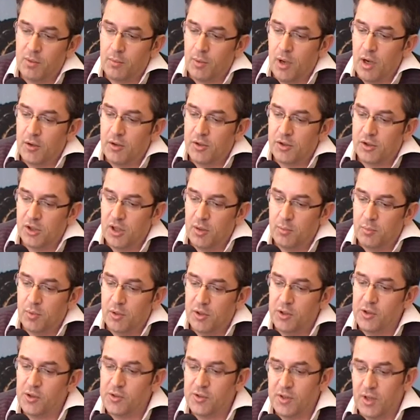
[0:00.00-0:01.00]
of ownership,
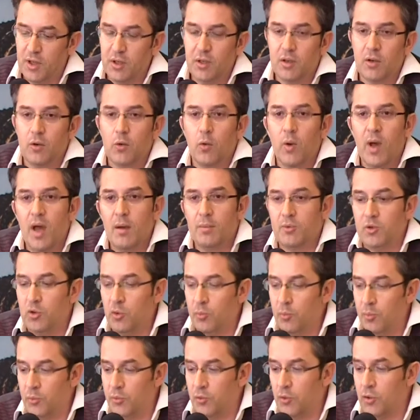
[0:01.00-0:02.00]
using Web
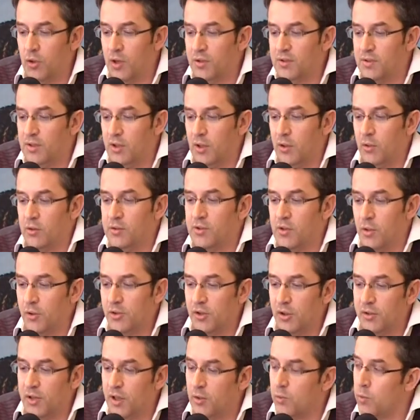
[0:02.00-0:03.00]
2.0 and
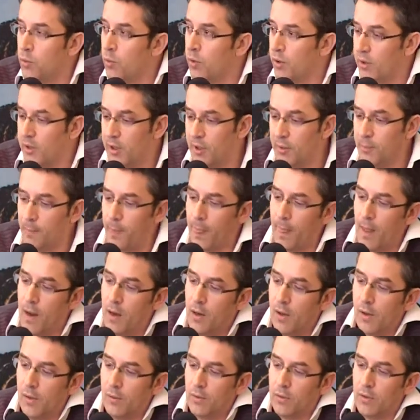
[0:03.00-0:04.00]
social networking,
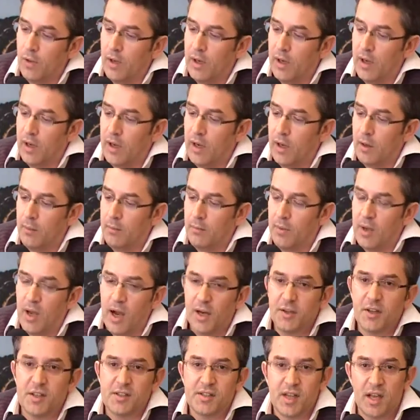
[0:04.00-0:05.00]

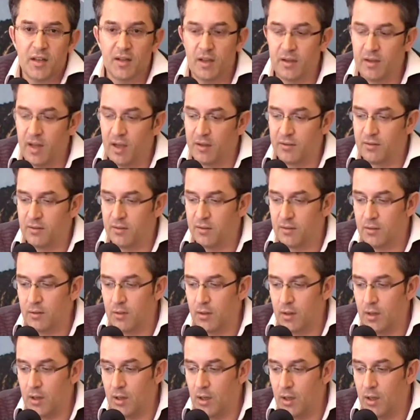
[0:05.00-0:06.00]
understanding that
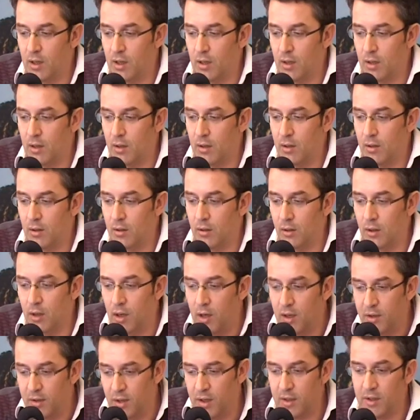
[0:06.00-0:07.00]

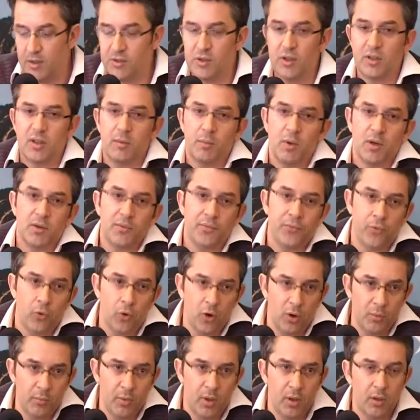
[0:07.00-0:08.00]
learning is not about
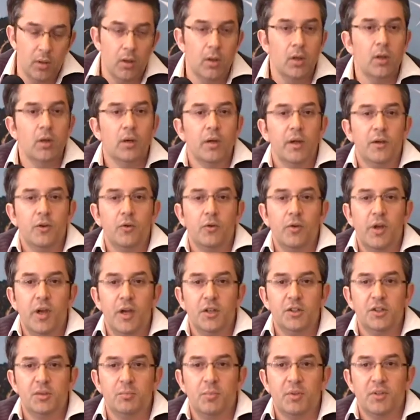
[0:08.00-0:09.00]
formal
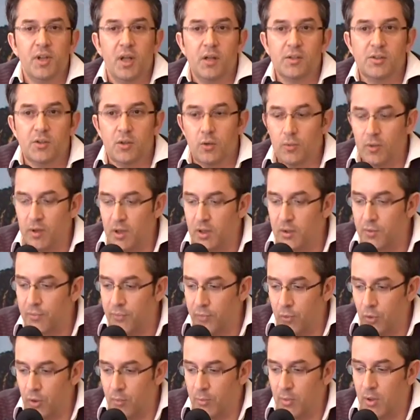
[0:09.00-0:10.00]
education, but also
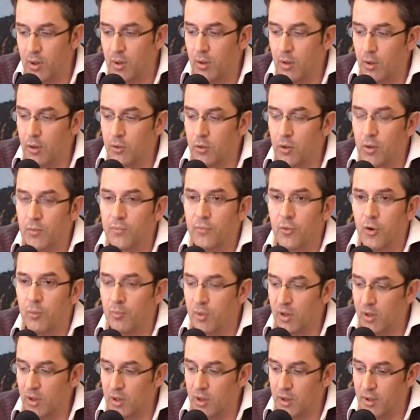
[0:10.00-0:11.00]
informal and
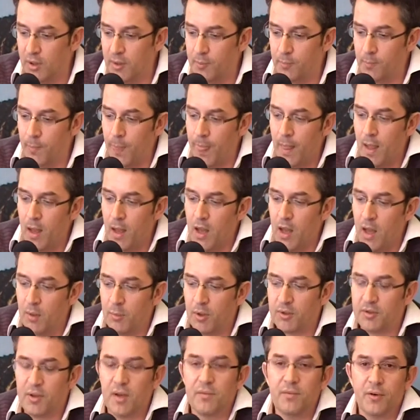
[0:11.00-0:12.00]
non-formal learning,
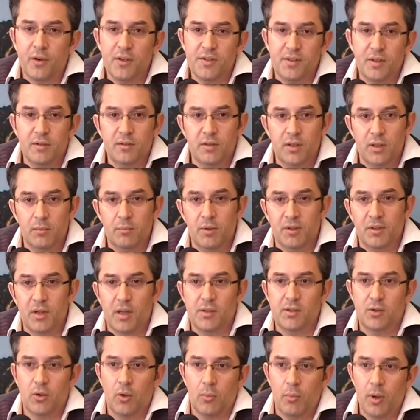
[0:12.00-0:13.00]
about diversity, but
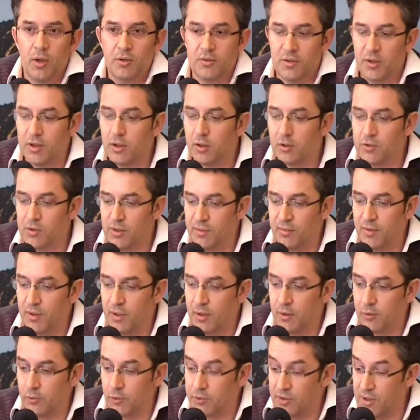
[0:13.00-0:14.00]
also about
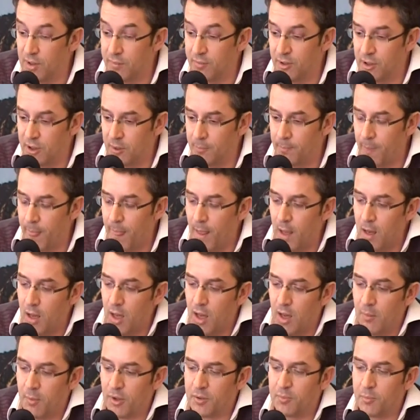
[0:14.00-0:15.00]
inclusivity,
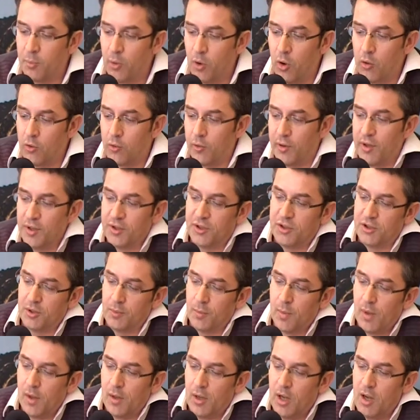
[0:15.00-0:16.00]
about brokerage,
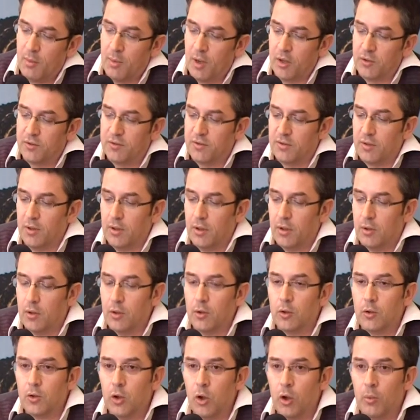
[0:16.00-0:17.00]
about
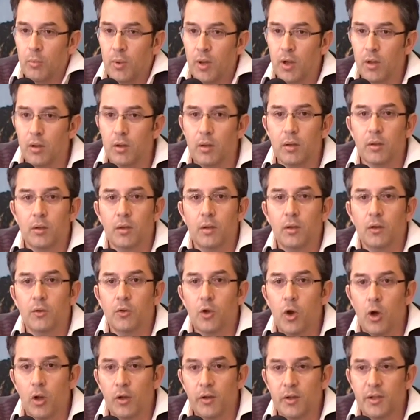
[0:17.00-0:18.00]
global
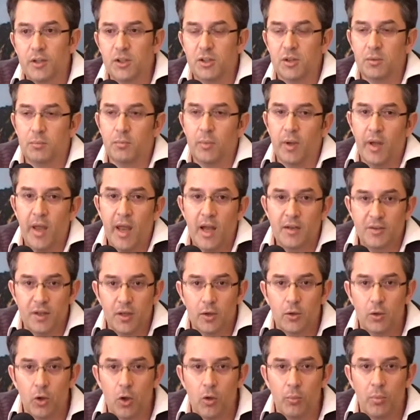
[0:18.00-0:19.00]
knowledge,
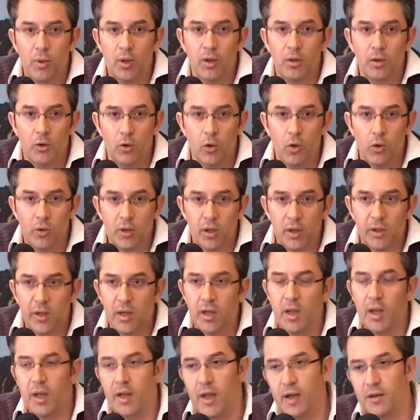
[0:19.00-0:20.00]
acting
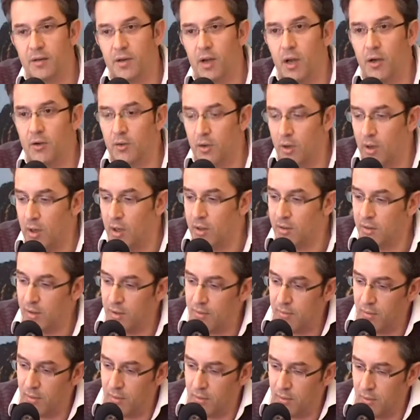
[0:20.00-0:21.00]
locally, and
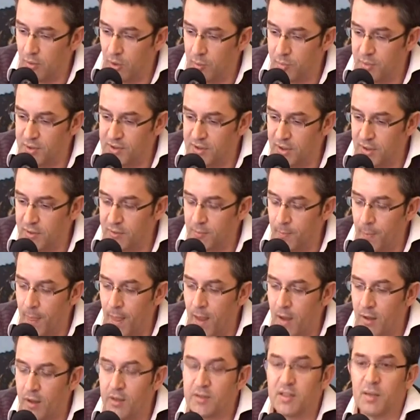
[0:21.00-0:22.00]
the opposite.
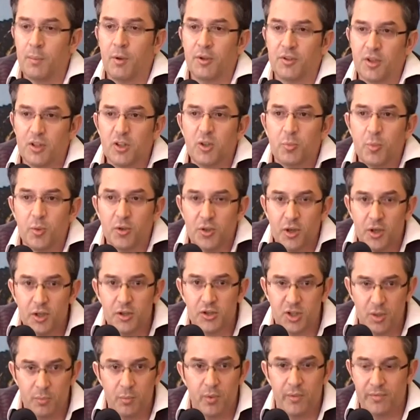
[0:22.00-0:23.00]
It's about
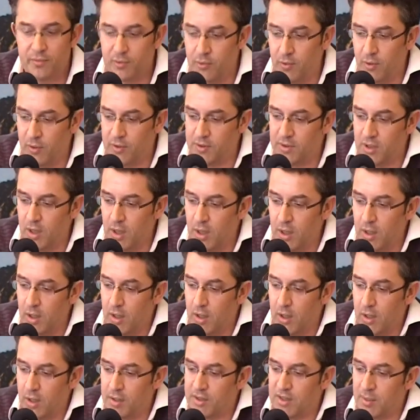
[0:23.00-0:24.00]
entrepreneurship, of course.
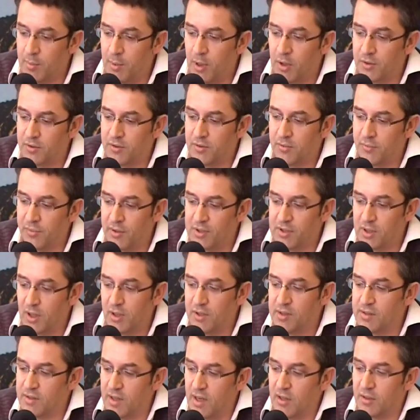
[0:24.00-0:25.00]
It's about fiscal
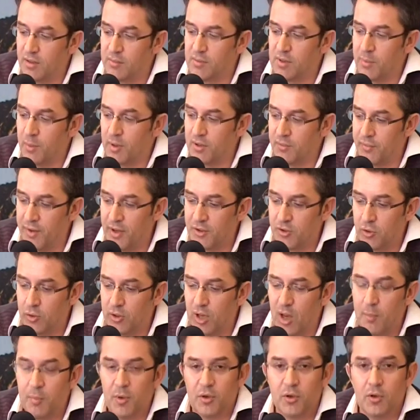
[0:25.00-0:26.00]
incentives, about venture
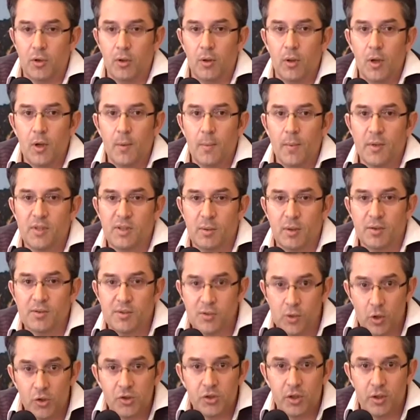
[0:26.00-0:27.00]
capital. It's about
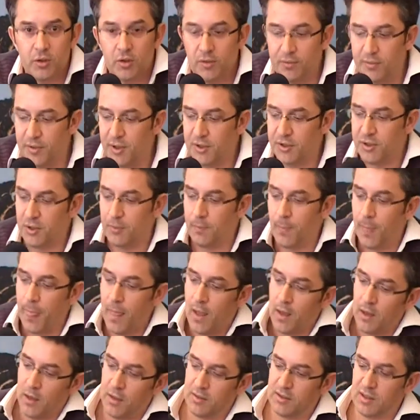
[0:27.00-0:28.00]
social innovation.
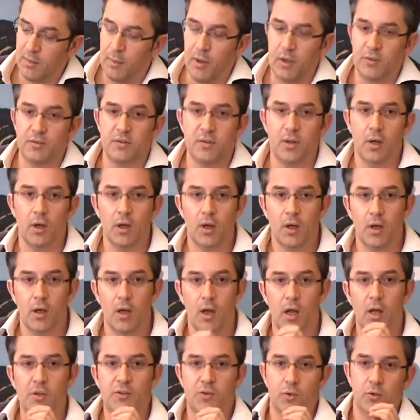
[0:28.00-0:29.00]
It's about
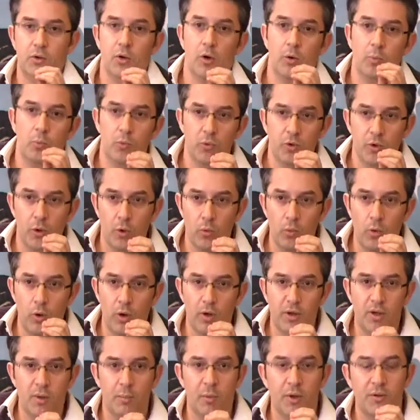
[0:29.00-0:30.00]
also your
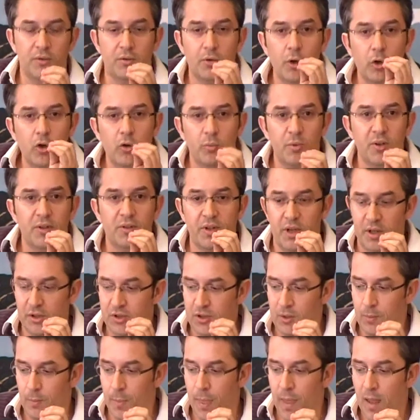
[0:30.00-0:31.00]
work, about
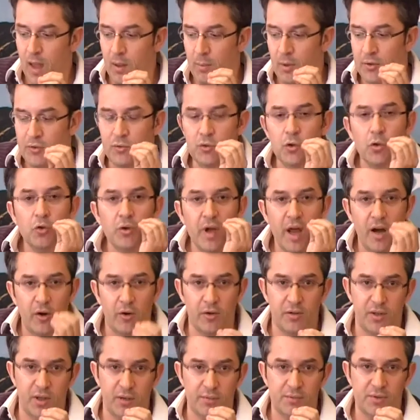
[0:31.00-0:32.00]
documentation, about new
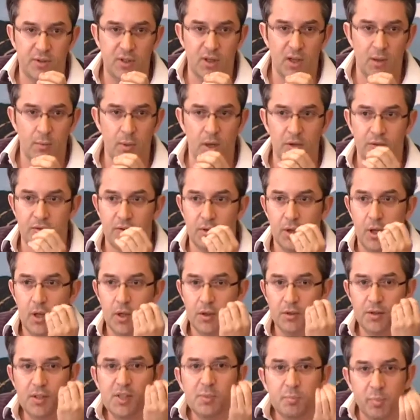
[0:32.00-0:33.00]
narratives, about
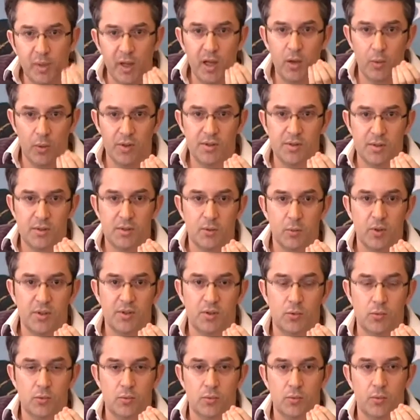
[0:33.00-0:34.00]
display
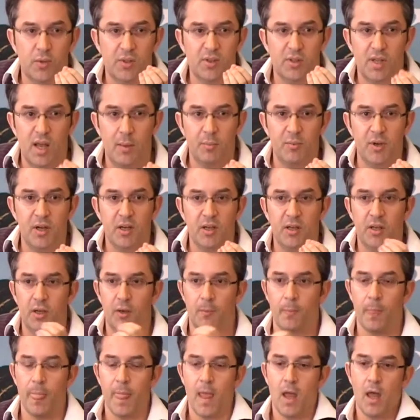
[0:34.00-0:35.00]
what's happening
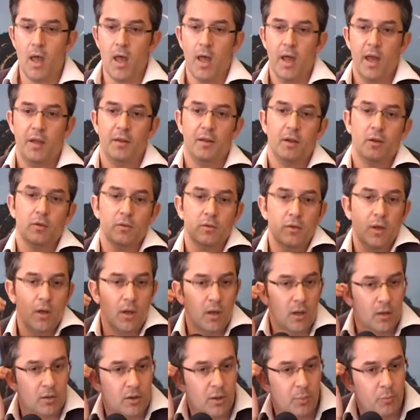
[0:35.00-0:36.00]
here. And
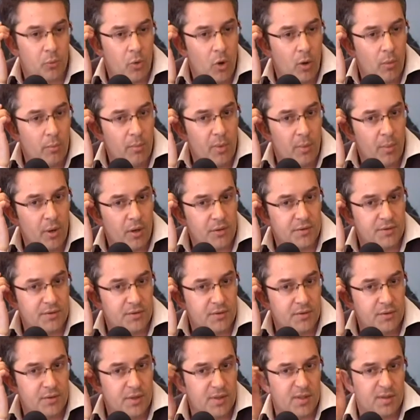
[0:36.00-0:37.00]
the problem
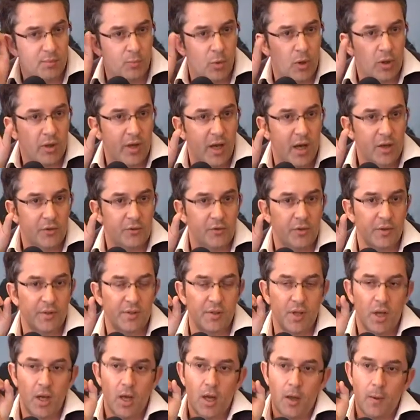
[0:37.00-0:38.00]
about the small
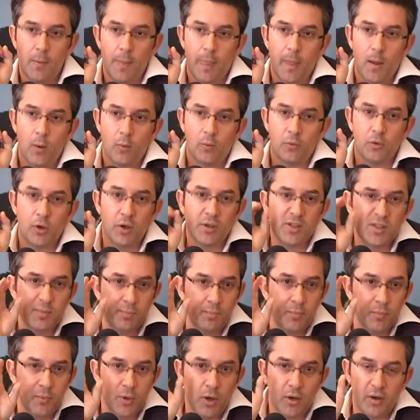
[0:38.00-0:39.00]
countries,
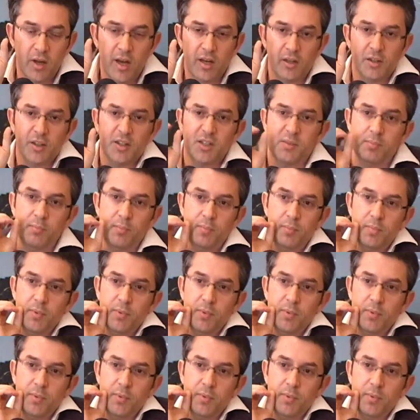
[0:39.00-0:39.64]
non-English